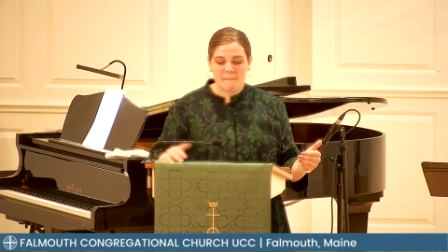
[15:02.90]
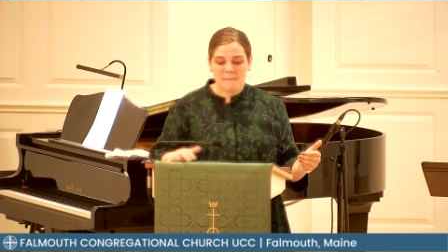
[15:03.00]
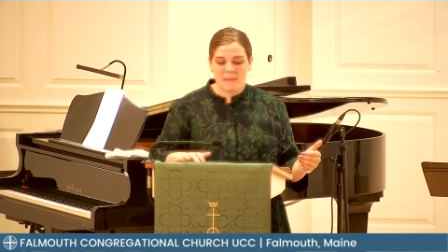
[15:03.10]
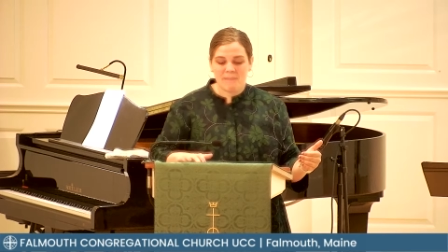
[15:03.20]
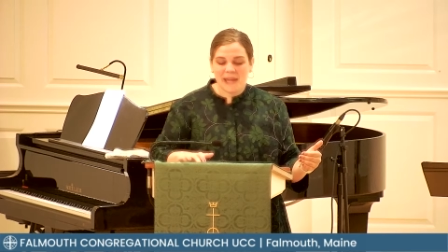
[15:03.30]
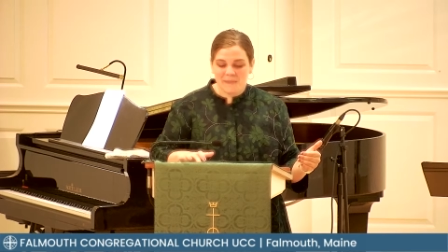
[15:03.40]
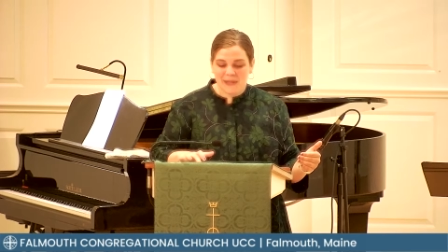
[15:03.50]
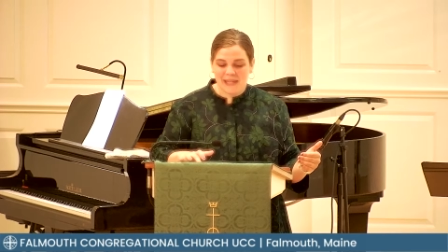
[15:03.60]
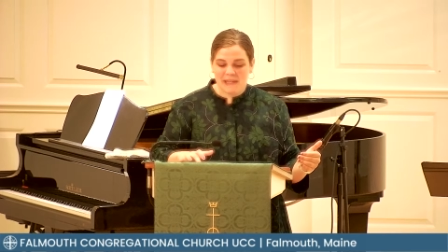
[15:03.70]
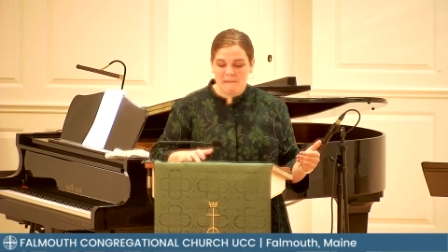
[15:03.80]

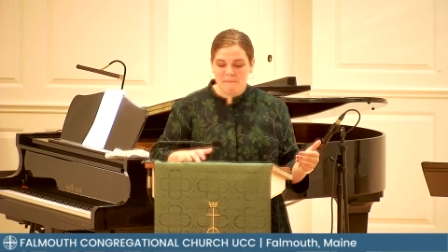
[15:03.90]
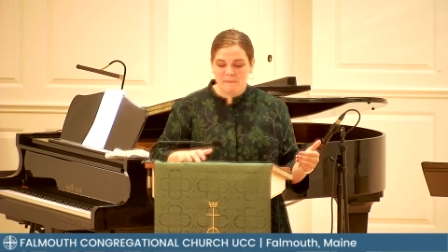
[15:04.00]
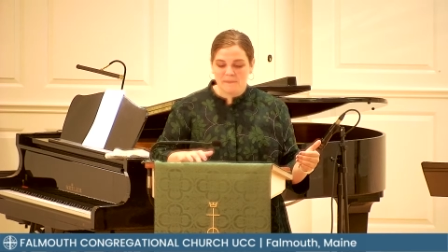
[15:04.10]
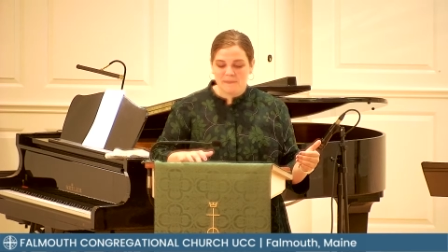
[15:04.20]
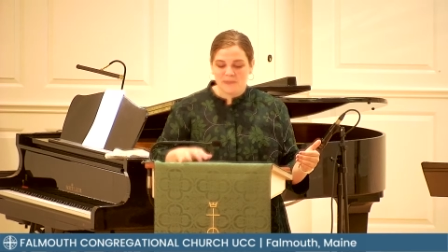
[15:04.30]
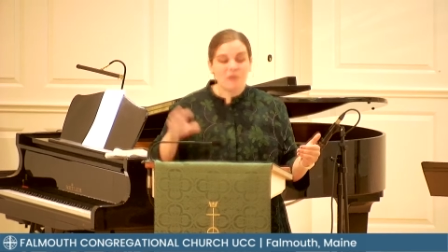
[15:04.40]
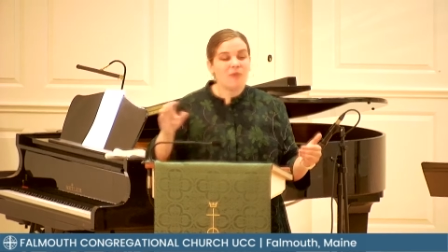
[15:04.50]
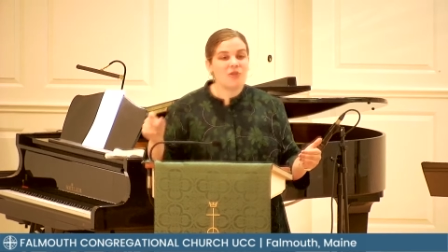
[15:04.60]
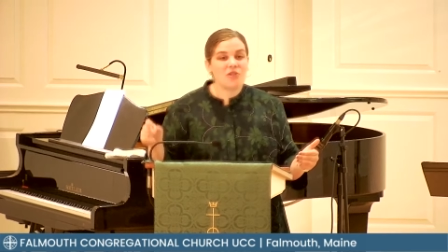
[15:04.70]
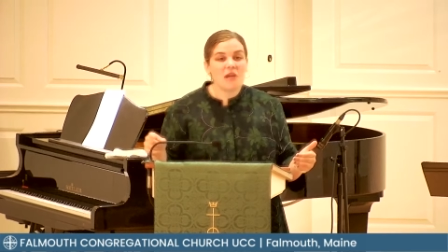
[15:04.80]
maybe you
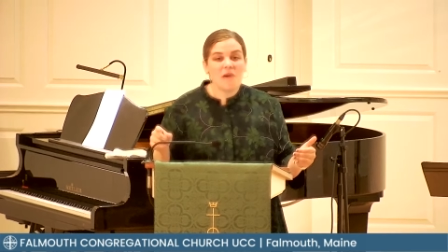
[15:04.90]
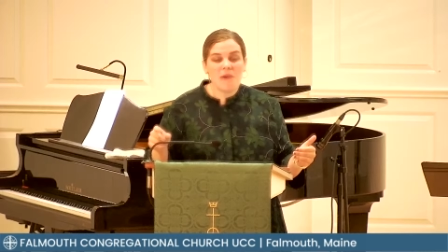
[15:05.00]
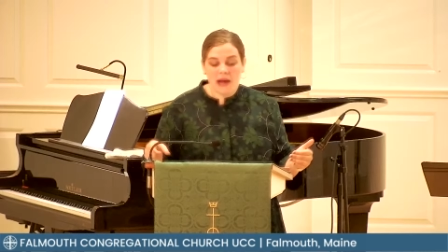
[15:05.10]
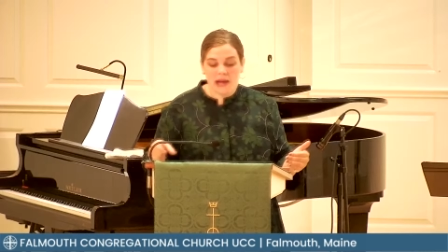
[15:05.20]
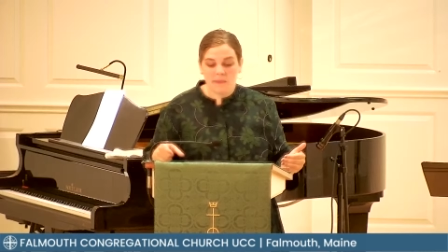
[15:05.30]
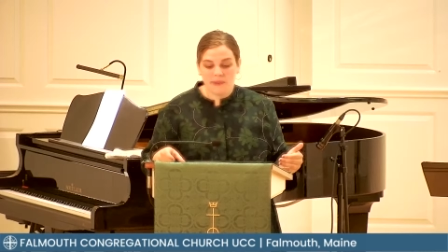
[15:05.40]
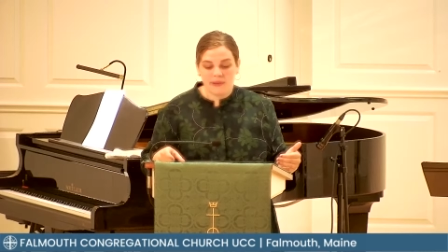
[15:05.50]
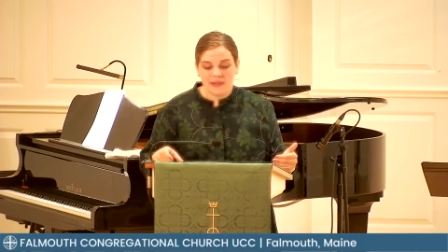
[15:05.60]
will show up